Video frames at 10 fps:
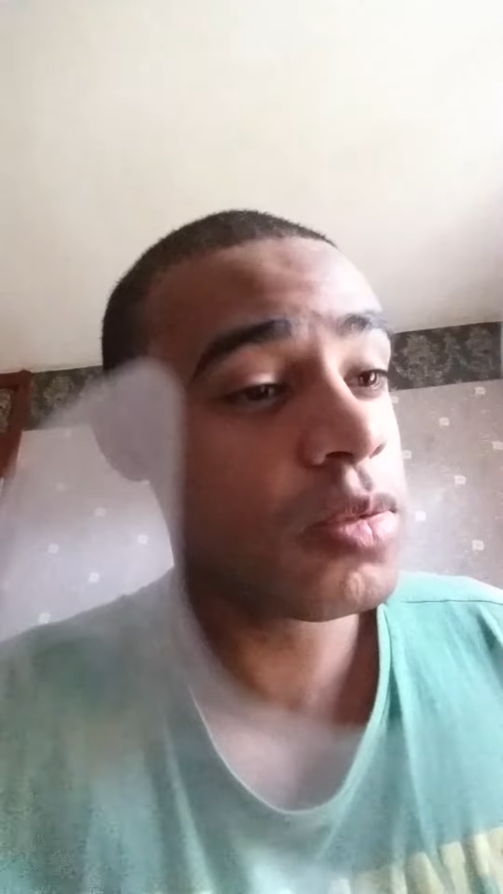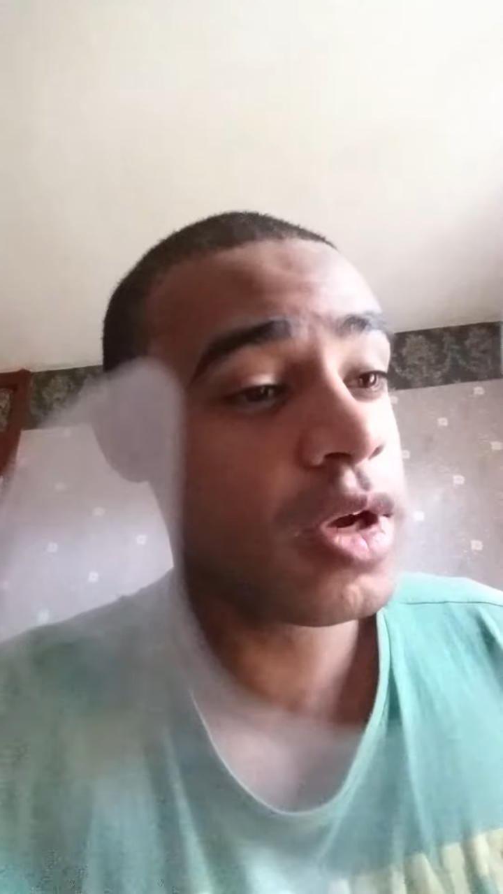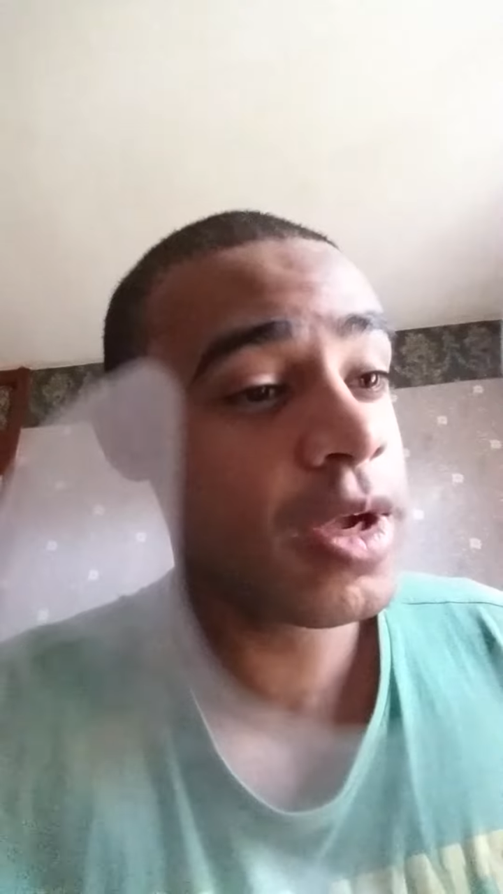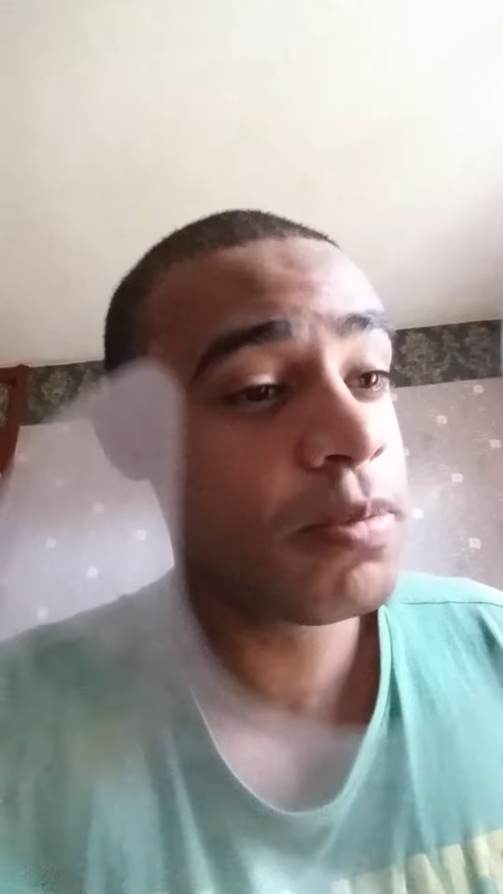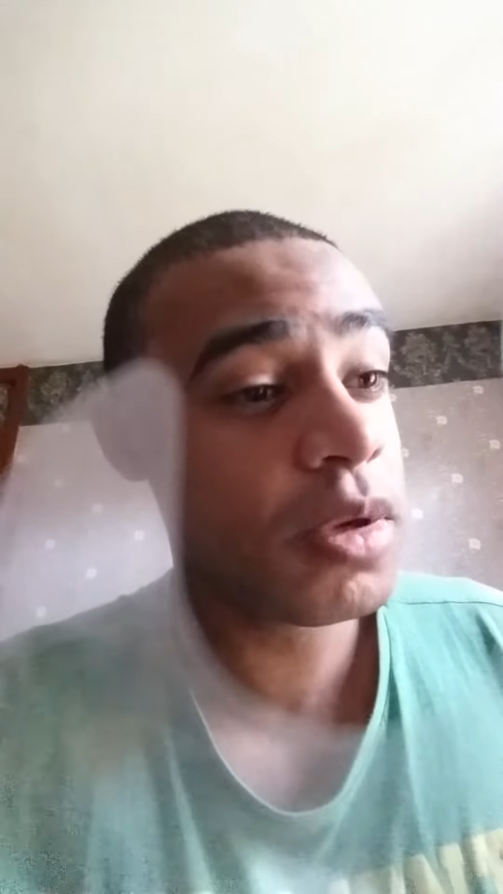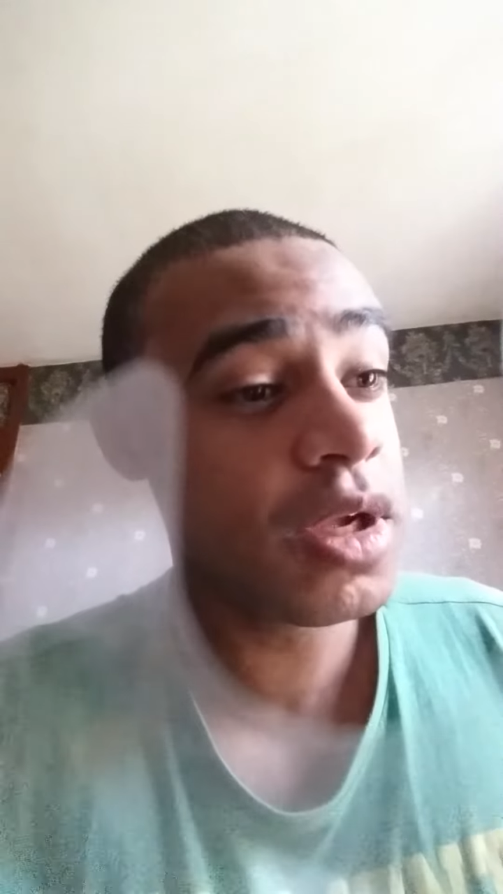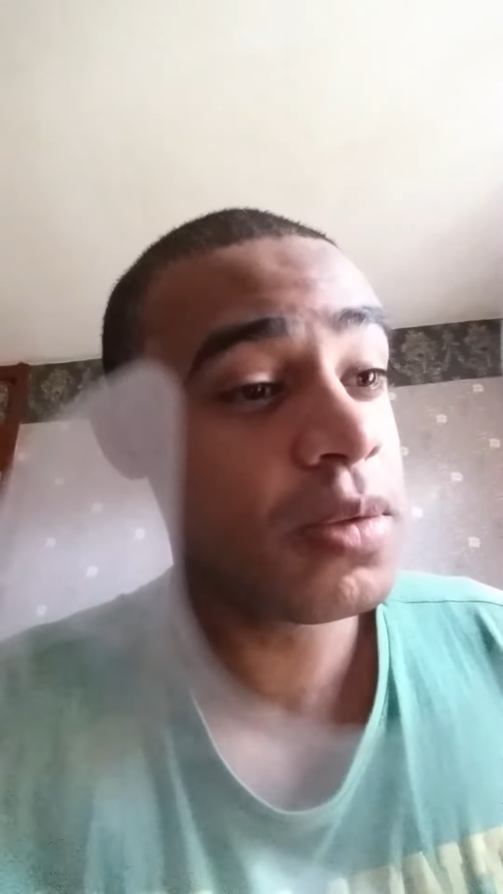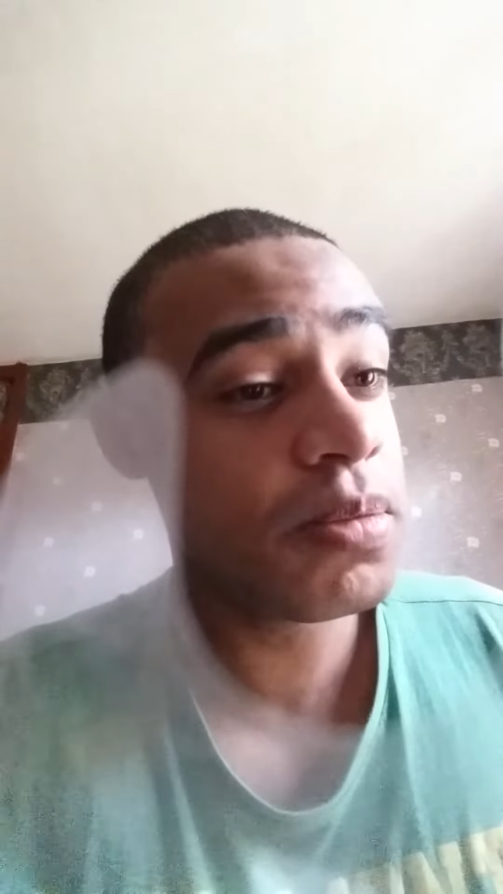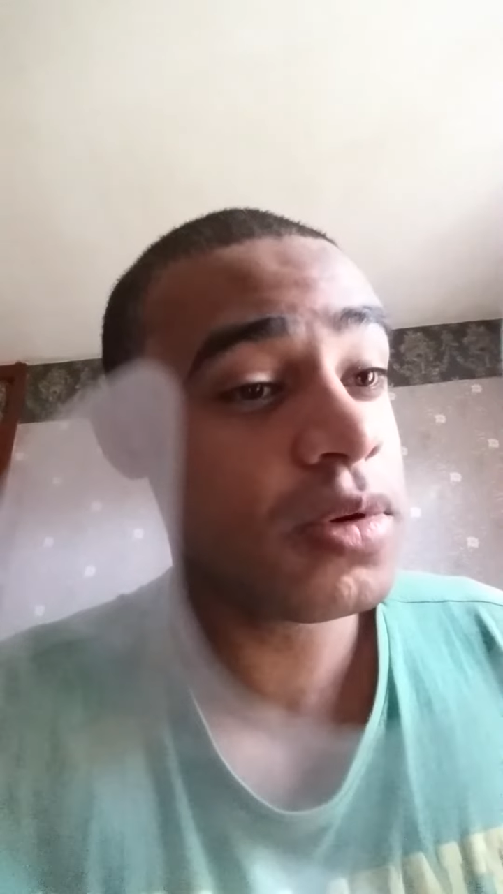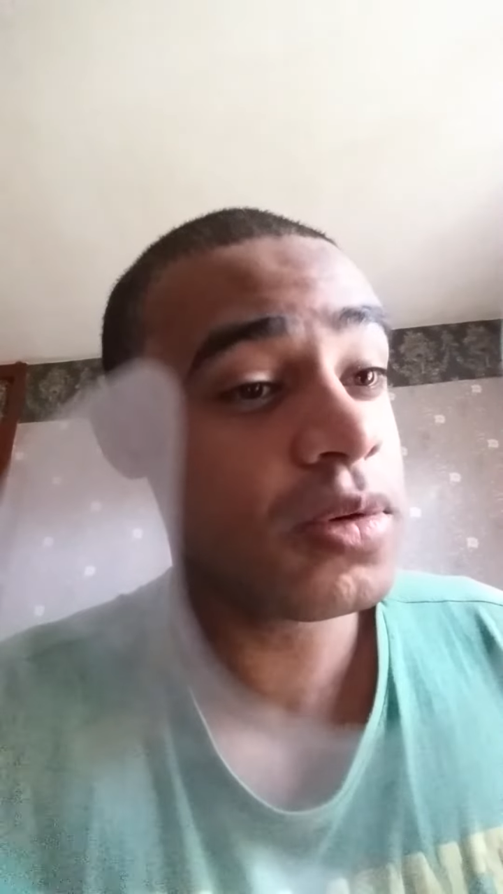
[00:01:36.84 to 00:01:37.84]
where
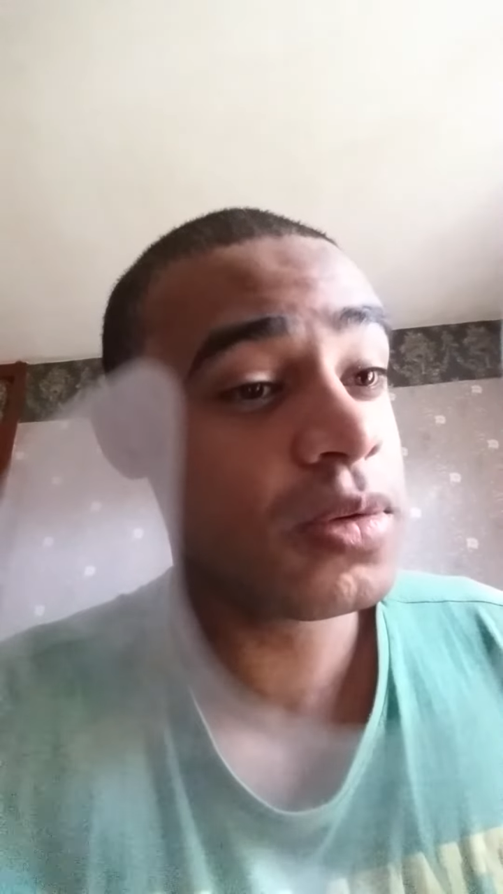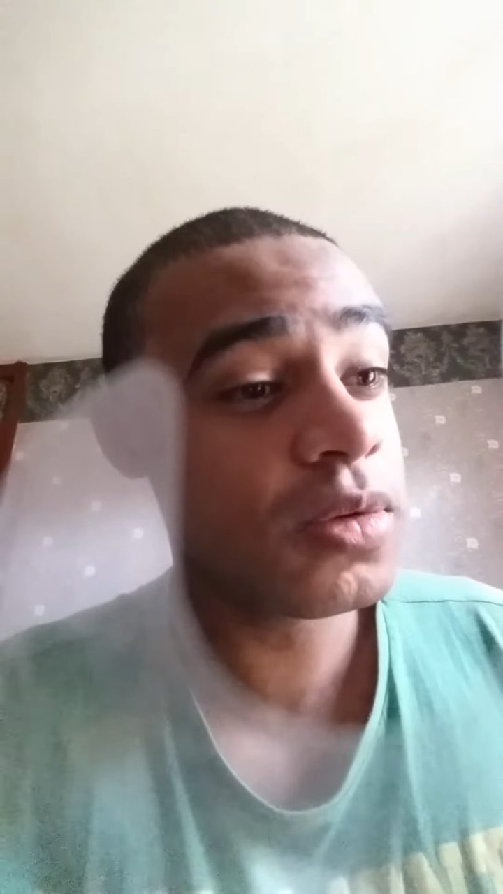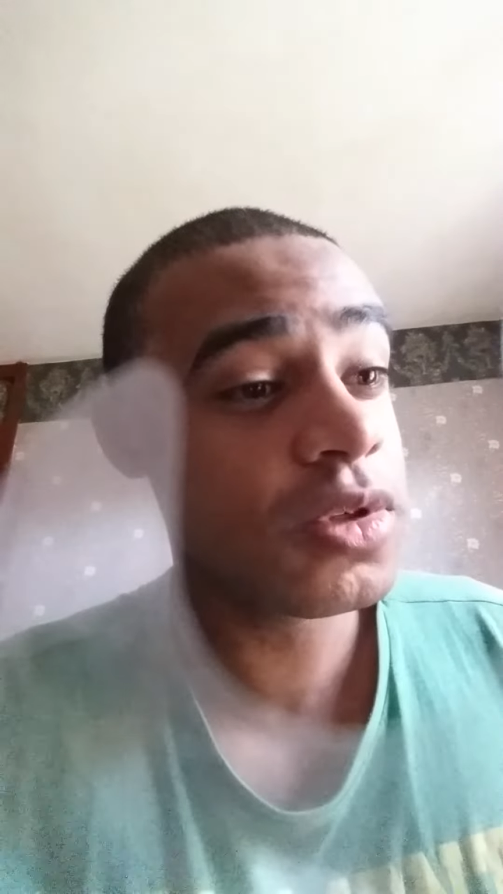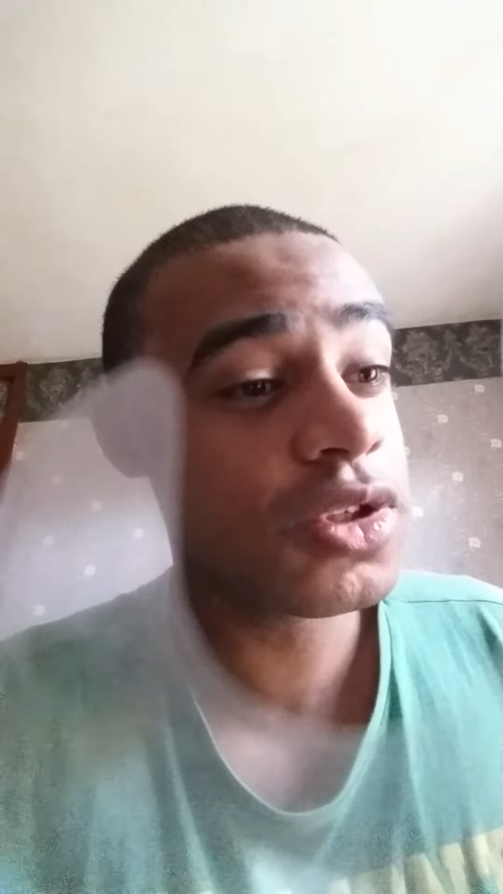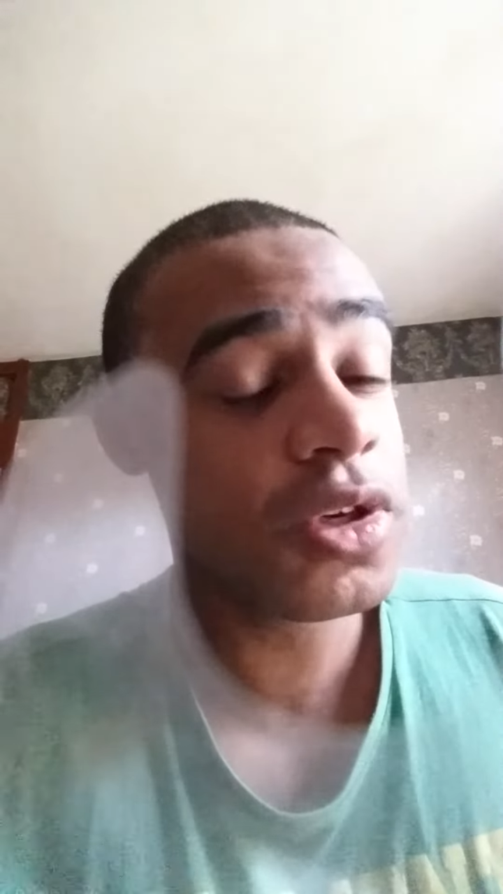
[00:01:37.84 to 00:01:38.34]
people